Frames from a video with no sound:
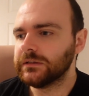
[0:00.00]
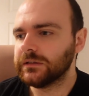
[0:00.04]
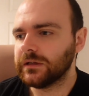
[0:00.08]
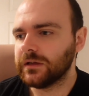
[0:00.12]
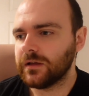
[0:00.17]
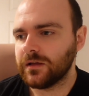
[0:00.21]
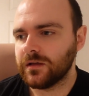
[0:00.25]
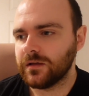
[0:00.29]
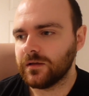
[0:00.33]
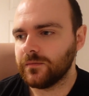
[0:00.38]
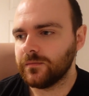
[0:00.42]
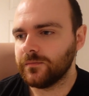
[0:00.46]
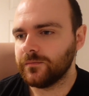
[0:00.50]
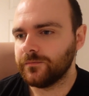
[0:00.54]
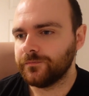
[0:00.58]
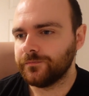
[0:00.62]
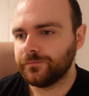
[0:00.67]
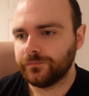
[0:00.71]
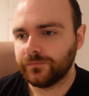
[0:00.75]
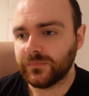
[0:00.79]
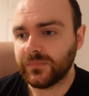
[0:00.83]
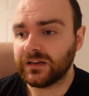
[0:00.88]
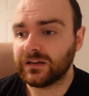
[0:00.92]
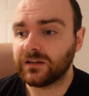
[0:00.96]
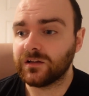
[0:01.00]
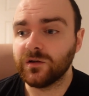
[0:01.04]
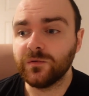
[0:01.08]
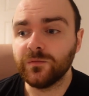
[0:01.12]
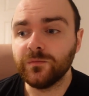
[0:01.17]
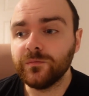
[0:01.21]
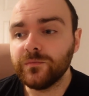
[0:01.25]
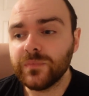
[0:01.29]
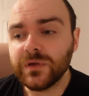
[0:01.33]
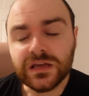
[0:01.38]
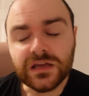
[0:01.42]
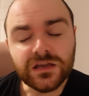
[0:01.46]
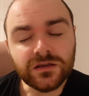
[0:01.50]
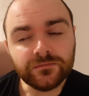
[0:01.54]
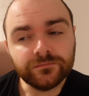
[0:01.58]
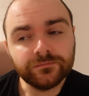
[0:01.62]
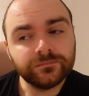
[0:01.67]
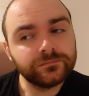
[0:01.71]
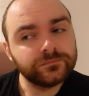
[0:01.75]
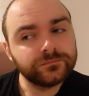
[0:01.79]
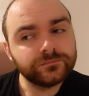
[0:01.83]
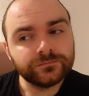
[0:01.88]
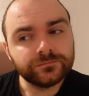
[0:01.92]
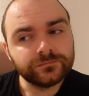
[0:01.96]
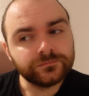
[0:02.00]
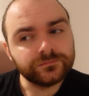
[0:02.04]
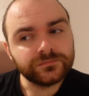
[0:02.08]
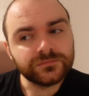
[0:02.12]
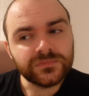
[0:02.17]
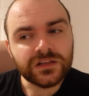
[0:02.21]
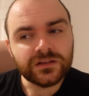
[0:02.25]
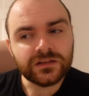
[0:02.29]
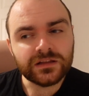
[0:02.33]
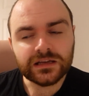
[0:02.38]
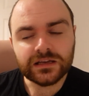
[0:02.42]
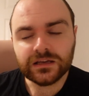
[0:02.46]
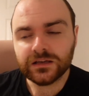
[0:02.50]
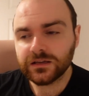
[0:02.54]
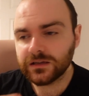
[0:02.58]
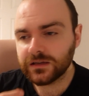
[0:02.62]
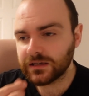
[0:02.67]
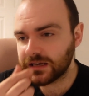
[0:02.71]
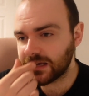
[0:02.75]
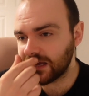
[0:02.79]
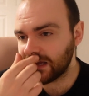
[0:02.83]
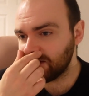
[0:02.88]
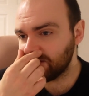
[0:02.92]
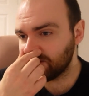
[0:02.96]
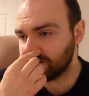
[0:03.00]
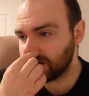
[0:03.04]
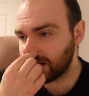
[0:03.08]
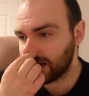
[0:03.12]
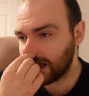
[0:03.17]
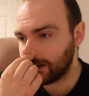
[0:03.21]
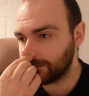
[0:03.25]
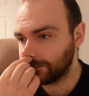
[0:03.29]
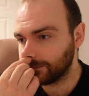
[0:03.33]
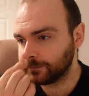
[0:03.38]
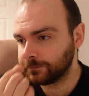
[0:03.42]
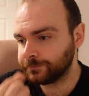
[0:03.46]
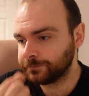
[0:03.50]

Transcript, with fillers: Um, that could be the thing at key for that.